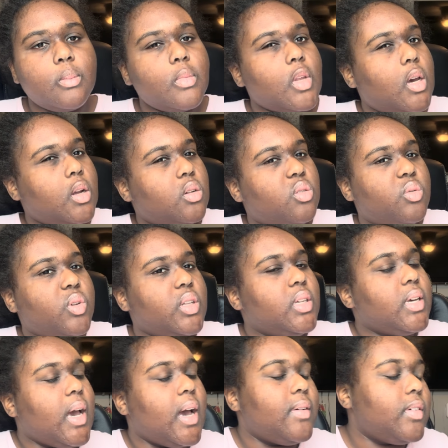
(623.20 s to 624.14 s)
I don't
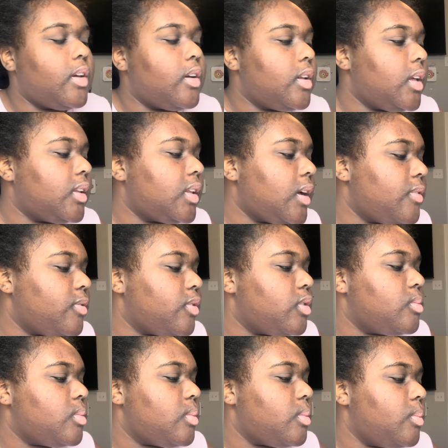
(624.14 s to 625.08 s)
really have gear like that for
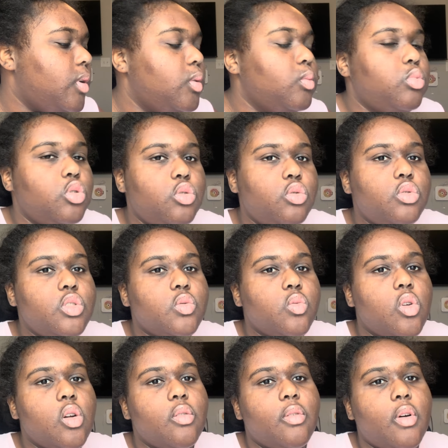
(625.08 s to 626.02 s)
him. But blue is
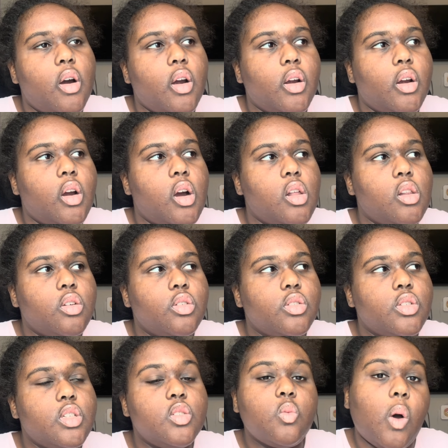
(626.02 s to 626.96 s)
one of our
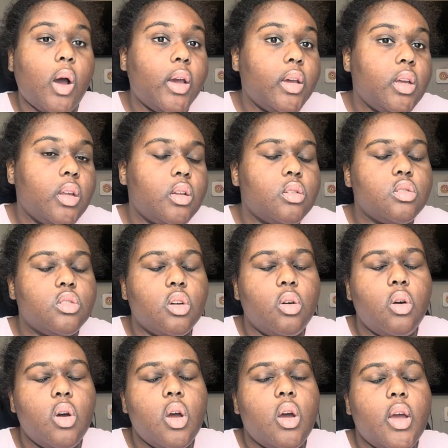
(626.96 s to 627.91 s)
colors. He's white,
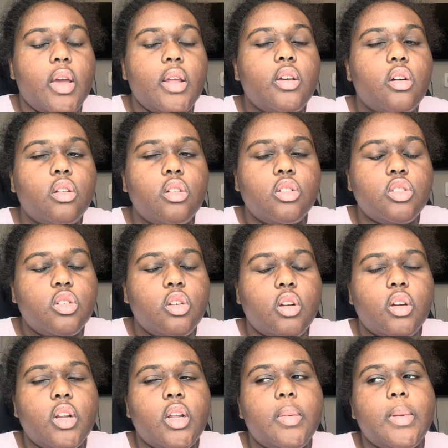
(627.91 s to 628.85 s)
so any color looks good
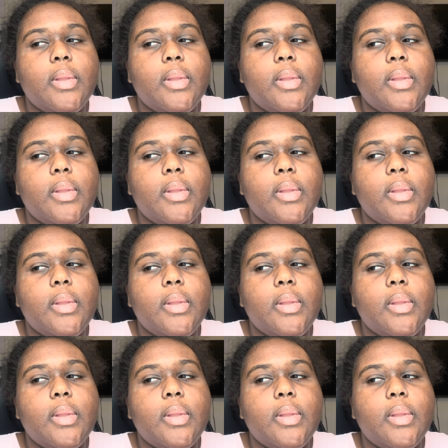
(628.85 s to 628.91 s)
on him.